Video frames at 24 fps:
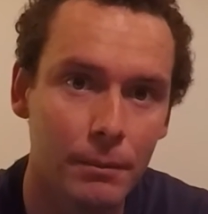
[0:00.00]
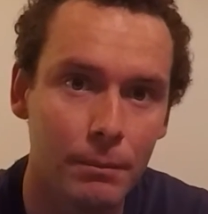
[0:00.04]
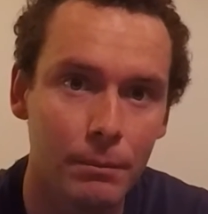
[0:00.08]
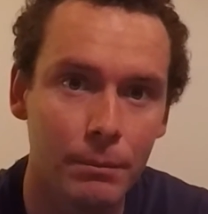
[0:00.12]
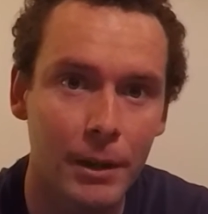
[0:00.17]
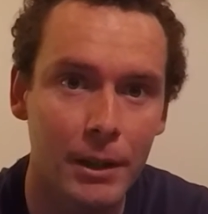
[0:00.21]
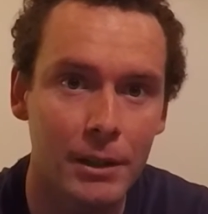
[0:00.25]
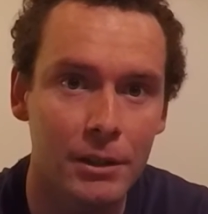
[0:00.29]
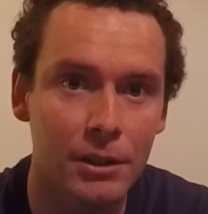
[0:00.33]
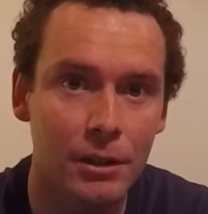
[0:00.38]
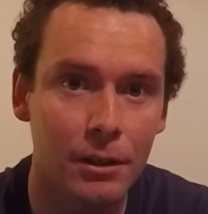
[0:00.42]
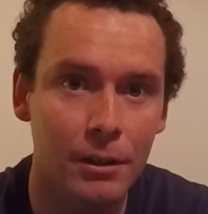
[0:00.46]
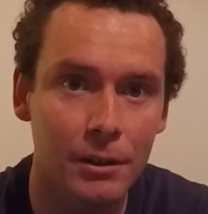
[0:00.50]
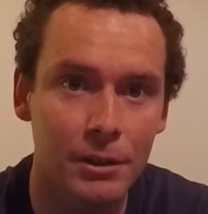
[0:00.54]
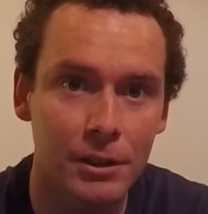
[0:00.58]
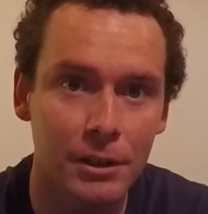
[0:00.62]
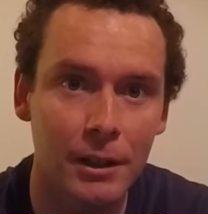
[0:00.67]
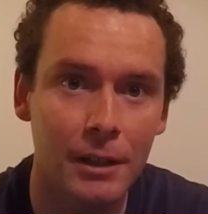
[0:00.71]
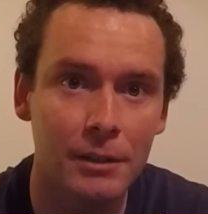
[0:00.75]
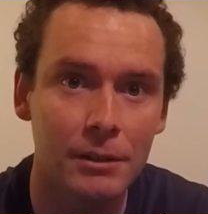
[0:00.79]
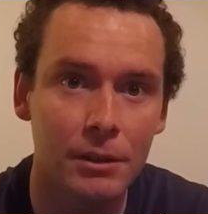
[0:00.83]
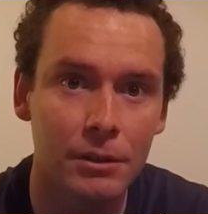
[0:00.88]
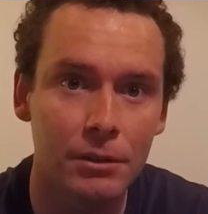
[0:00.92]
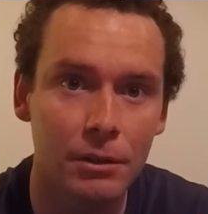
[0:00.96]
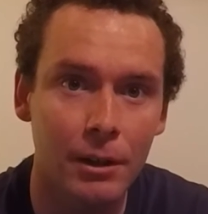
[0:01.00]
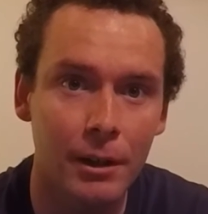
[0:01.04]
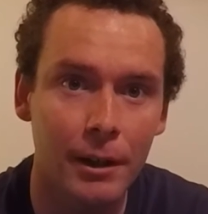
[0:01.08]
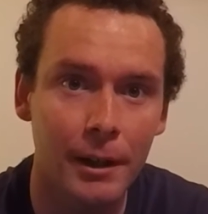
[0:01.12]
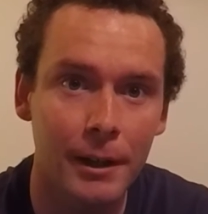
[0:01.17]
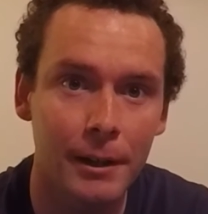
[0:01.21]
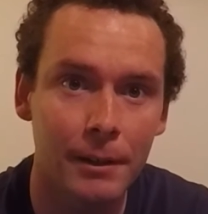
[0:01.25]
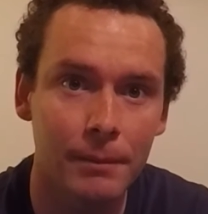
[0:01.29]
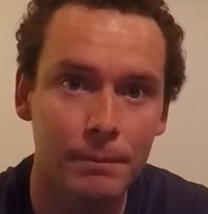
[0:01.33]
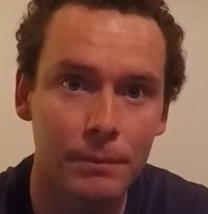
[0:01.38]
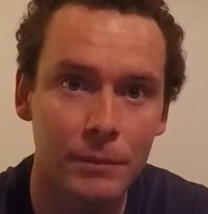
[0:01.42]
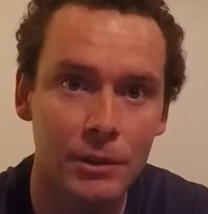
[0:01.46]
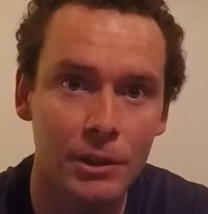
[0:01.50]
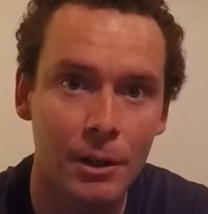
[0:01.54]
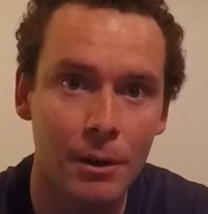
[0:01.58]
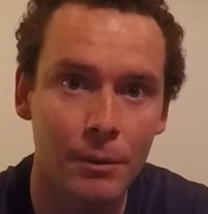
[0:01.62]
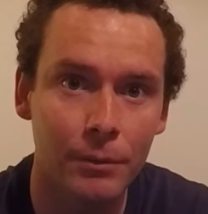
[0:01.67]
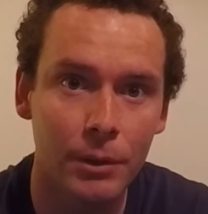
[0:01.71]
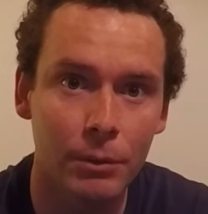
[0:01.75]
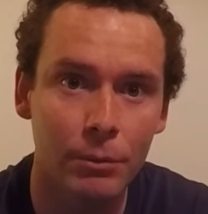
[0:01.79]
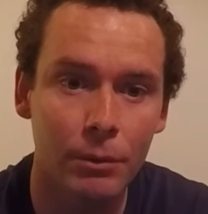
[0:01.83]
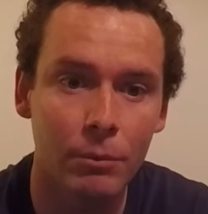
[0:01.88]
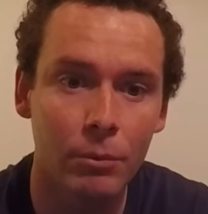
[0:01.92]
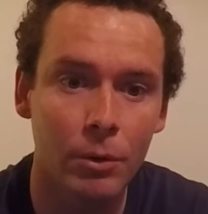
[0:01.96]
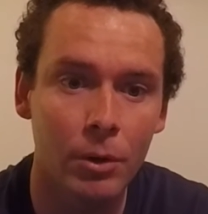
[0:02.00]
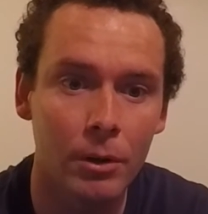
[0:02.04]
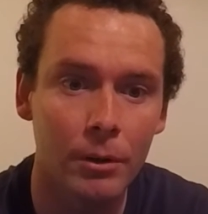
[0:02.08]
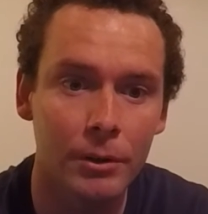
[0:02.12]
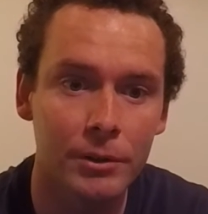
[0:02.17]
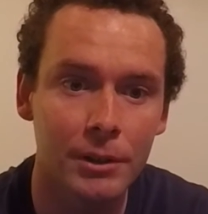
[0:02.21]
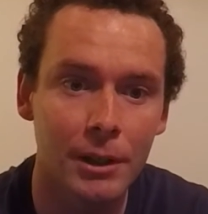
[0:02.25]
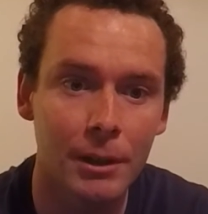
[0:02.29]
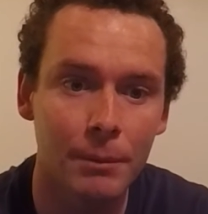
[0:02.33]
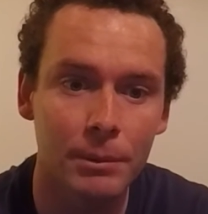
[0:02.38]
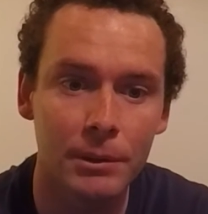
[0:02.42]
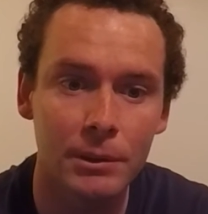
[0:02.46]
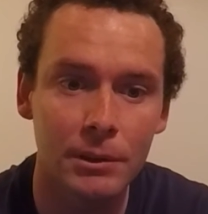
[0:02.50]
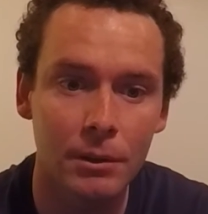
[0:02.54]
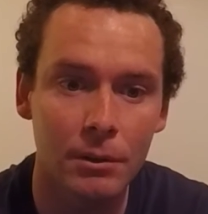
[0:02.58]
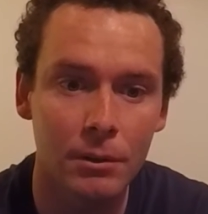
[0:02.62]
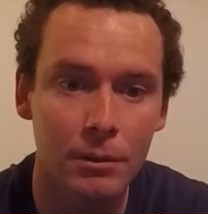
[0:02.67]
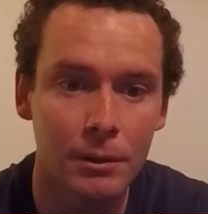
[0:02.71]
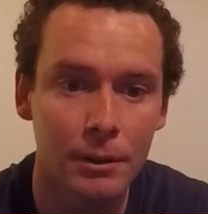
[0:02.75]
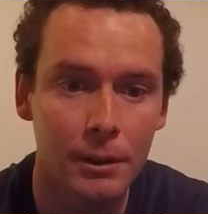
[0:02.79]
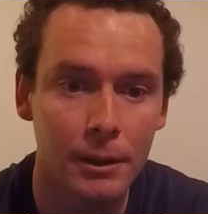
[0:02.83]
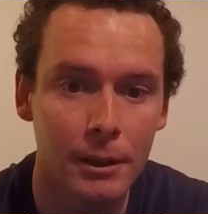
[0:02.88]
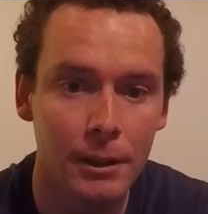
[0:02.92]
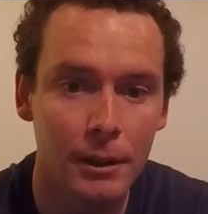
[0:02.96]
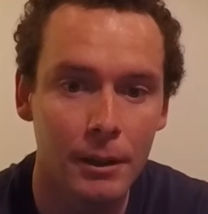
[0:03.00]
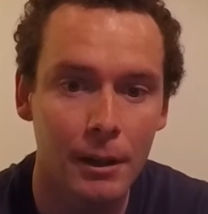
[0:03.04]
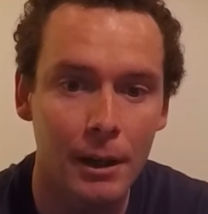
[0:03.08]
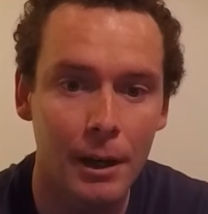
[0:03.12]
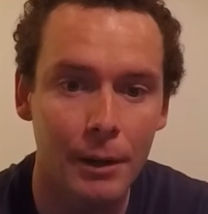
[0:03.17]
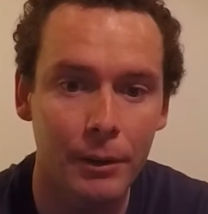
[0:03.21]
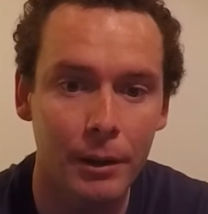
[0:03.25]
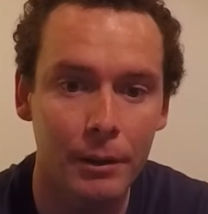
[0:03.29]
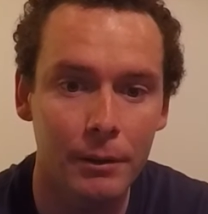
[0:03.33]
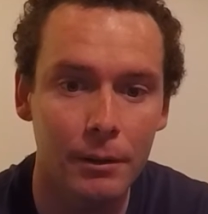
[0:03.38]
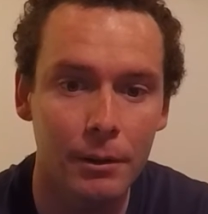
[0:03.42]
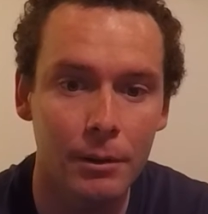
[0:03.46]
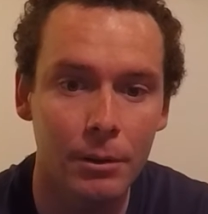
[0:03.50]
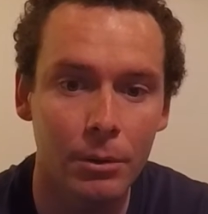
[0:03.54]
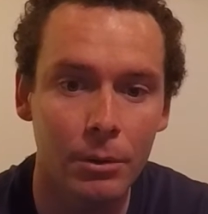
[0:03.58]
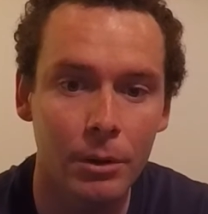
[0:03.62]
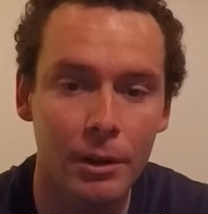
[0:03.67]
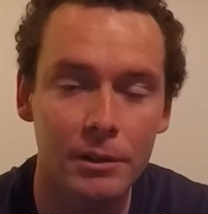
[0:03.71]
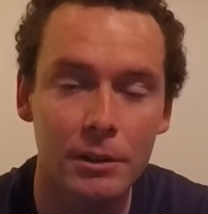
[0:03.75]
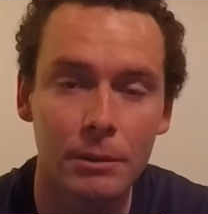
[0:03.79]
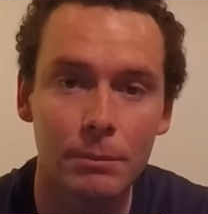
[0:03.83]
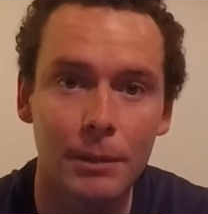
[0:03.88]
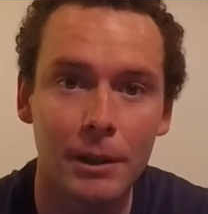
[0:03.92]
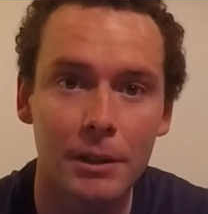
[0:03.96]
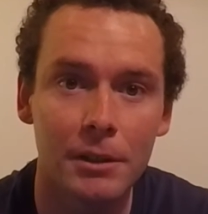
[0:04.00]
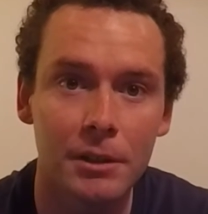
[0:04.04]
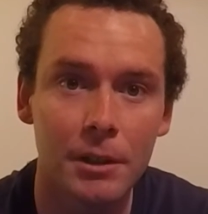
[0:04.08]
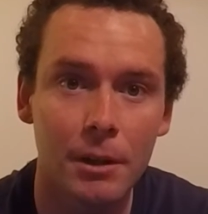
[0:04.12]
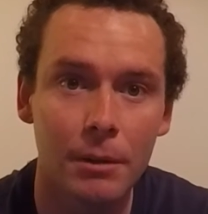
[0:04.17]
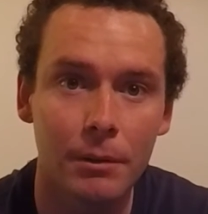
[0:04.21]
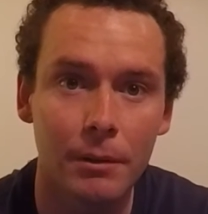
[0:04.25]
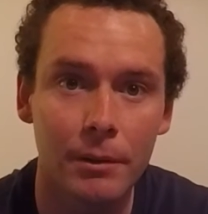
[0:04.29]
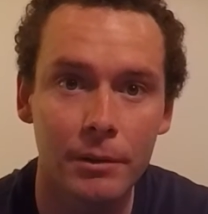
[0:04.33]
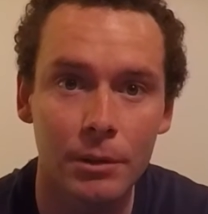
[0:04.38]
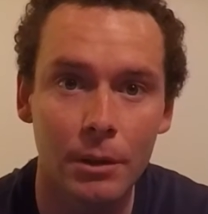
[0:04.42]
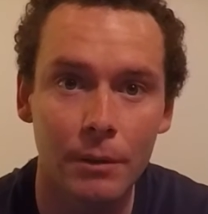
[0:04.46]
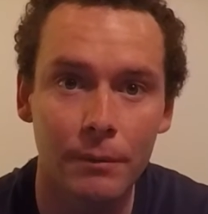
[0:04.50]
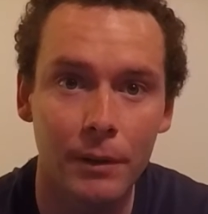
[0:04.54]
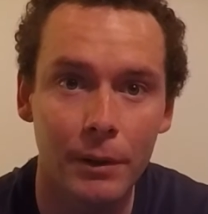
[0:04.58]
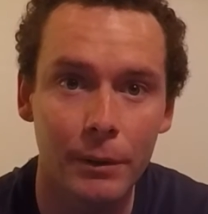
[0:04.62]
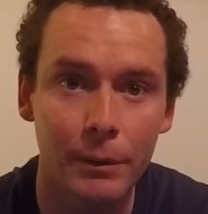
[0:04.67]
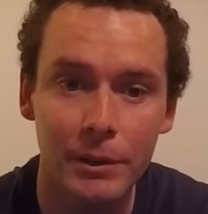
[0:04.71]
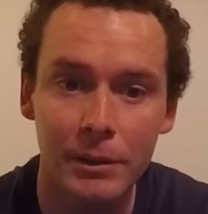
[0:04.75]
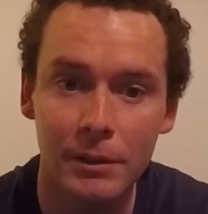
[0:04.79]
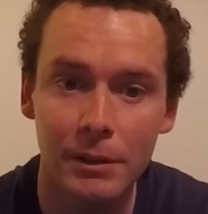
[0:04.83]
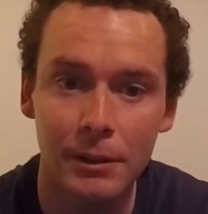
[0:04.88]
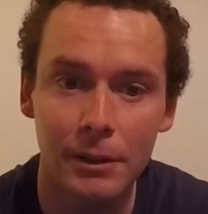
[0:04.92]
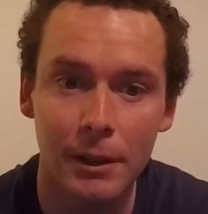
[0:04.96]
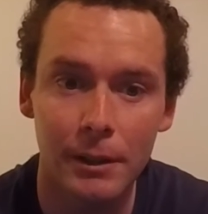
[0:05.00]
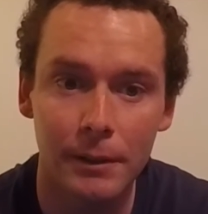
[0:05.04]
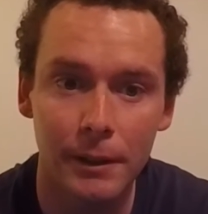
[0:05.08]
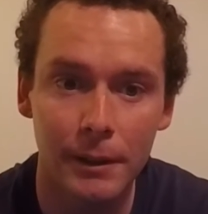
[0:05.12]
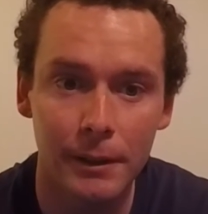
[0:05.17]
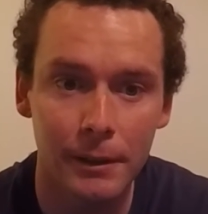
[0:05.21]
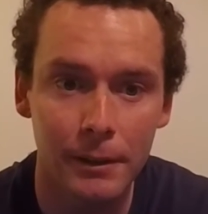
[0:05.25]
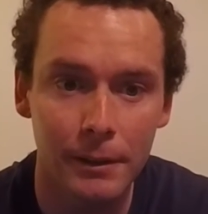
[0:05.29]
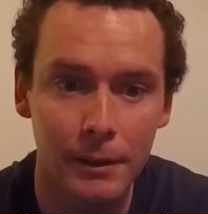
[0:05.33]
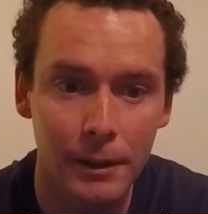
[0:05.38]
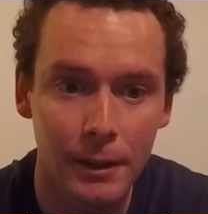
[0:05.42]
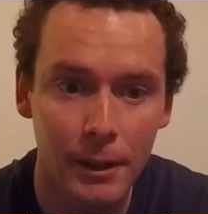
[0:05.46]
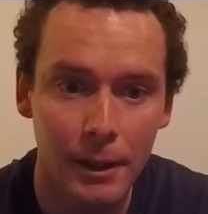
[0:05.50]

makes sure she has a dry shelter with walls up, so I think Nicole has the best shelter so far we see on there.